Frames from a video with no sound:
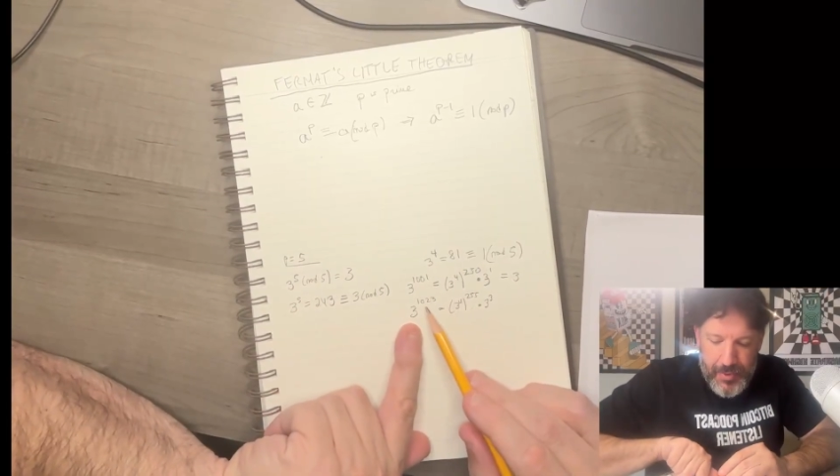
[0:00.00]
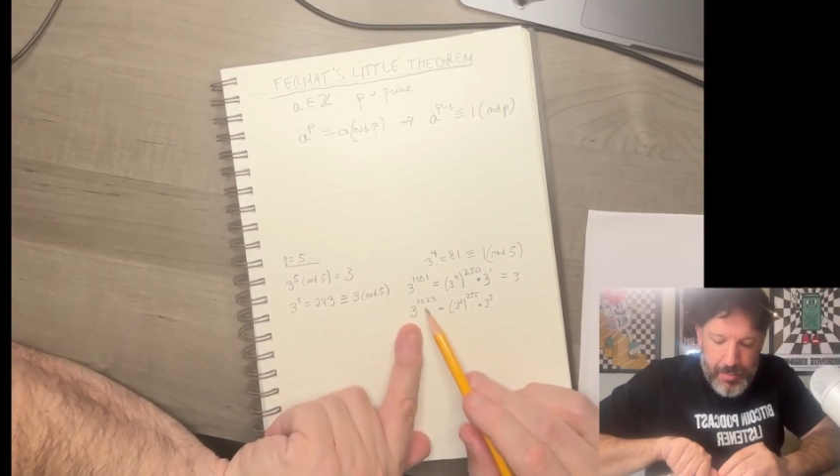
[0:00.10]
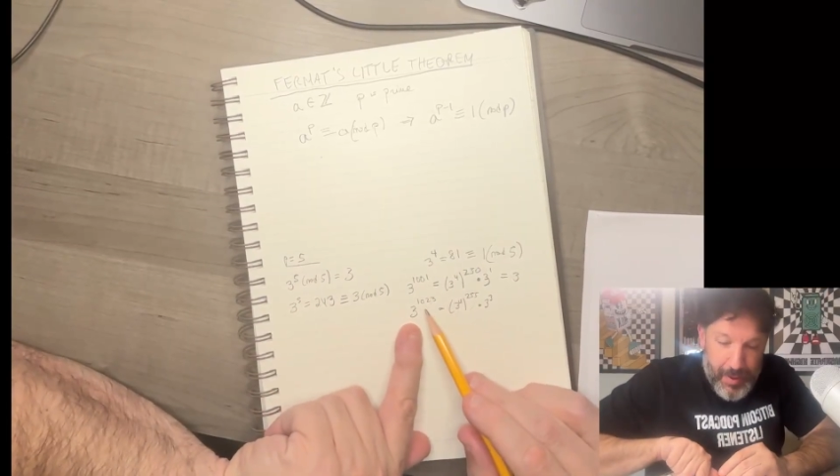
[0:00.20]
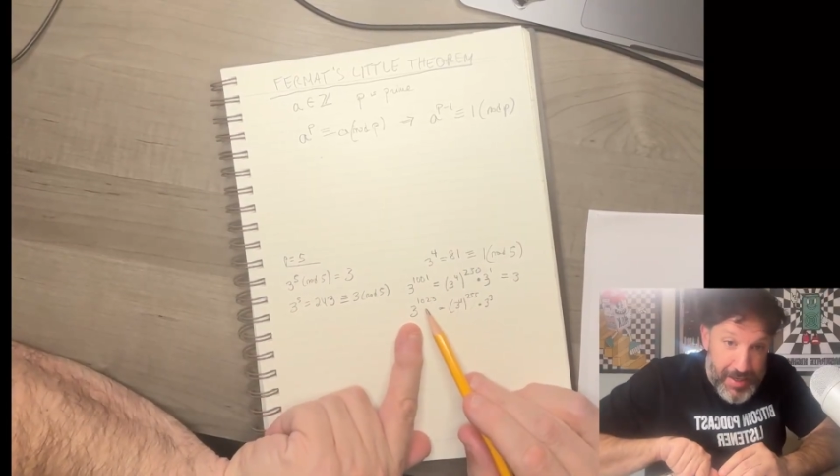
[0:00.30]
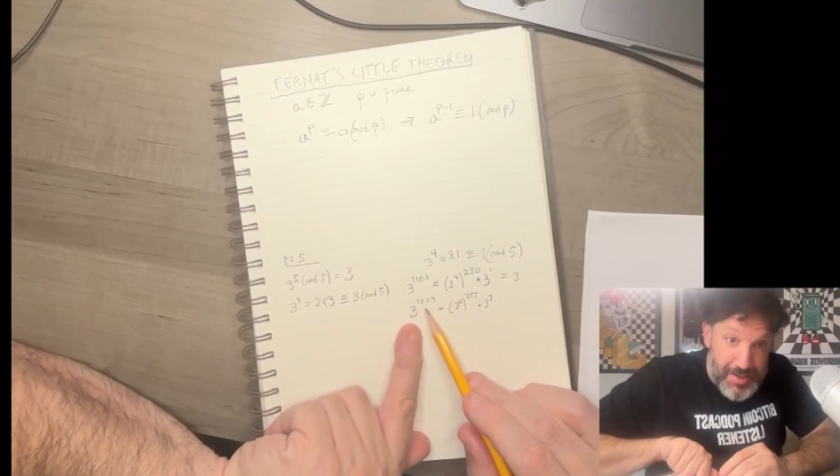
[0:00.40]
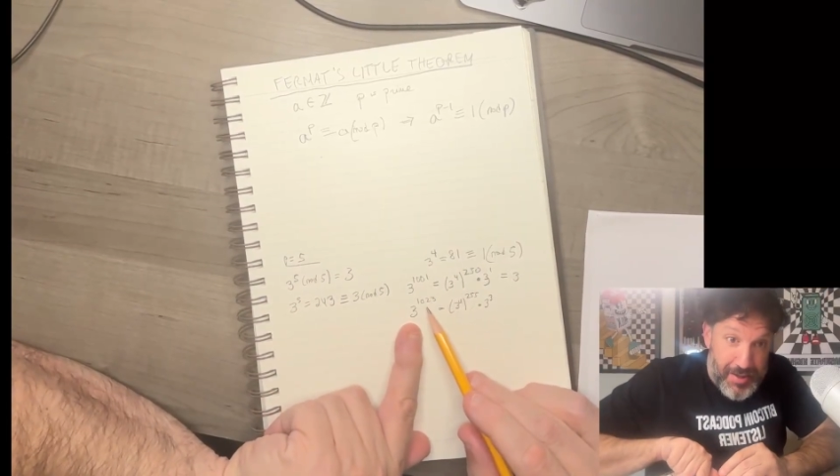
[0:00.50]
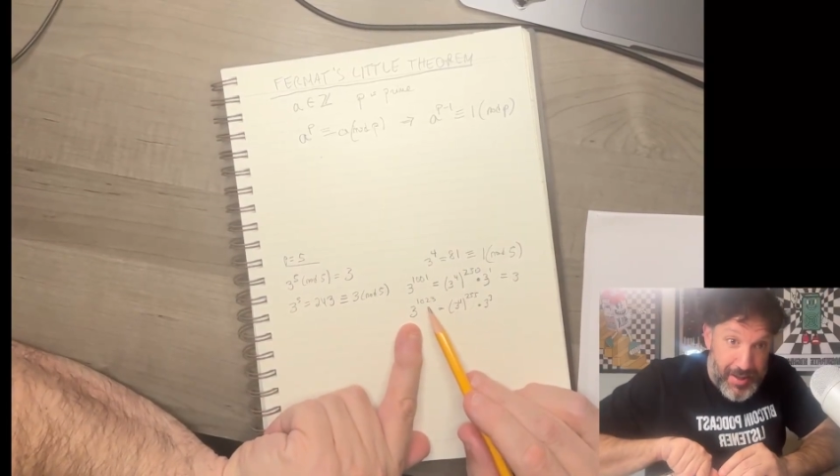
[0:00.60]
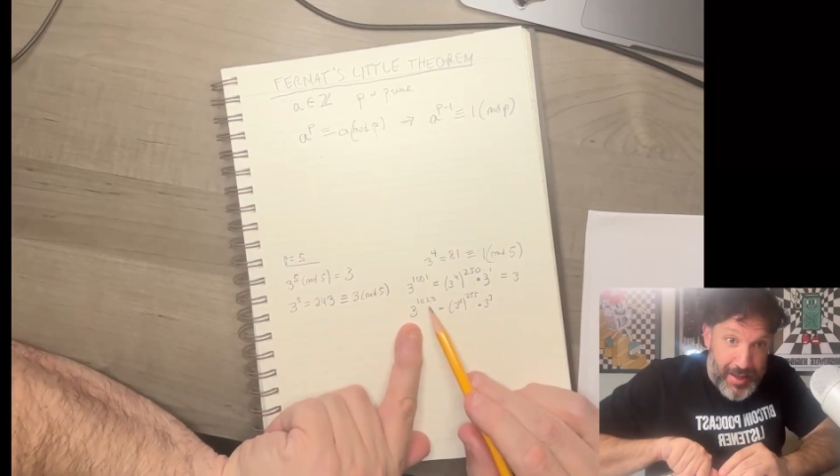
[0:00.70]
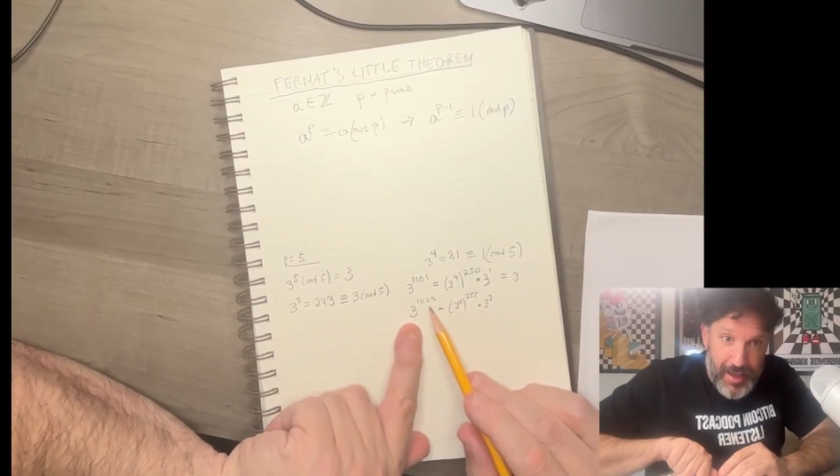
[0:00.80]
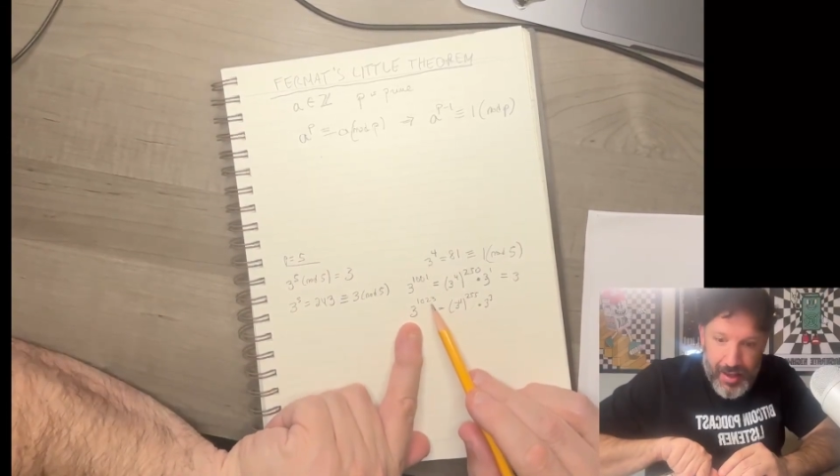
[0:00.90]

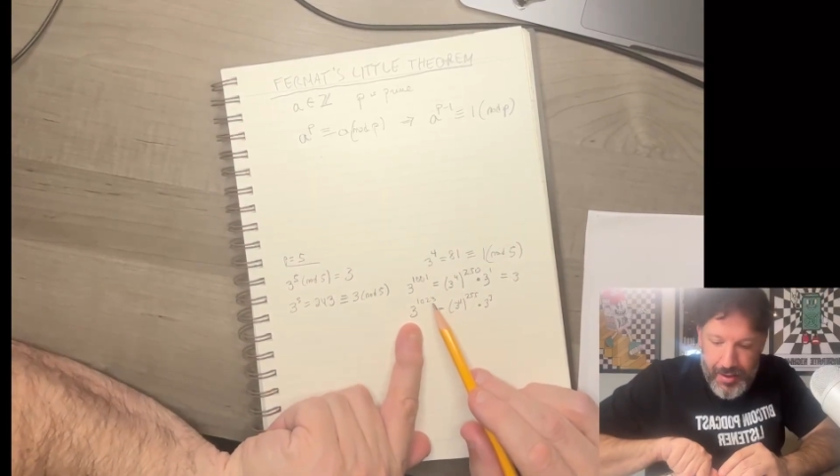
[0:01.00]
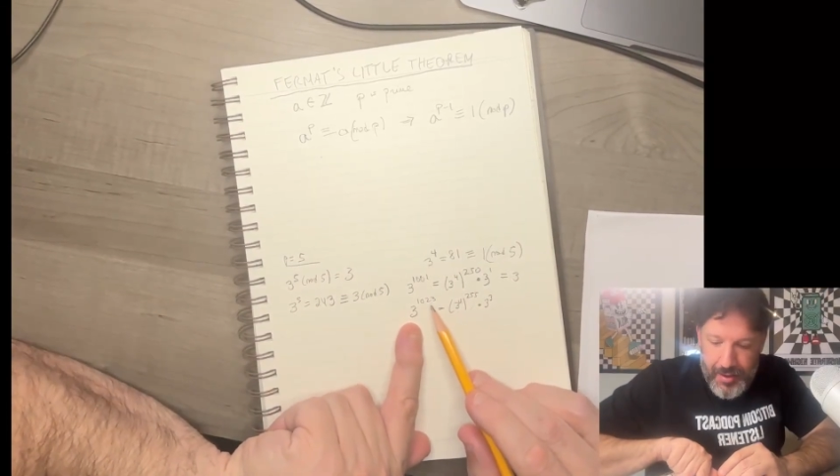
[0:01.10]
basically